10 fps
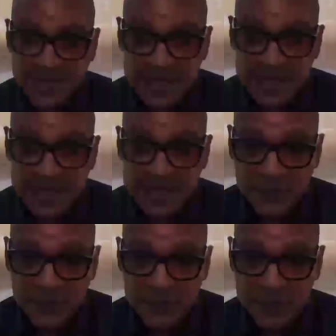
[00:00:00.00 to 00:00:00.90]
it
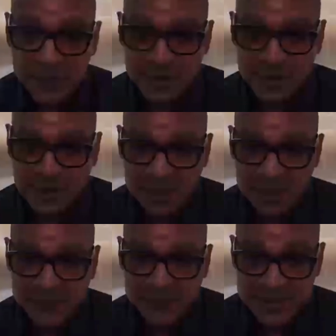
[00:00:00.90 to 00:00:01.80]
easy for
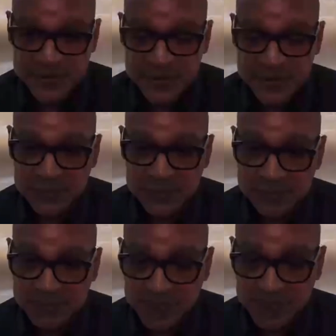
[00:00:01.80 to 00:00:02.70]
our investors
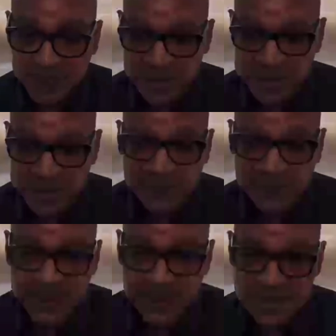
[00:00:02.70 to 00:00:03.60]
to participate
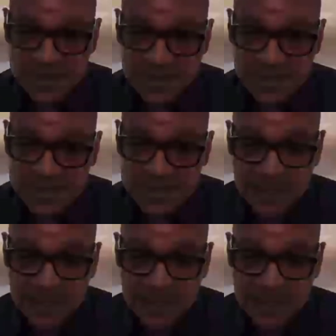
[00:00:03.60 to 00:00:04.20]
in these things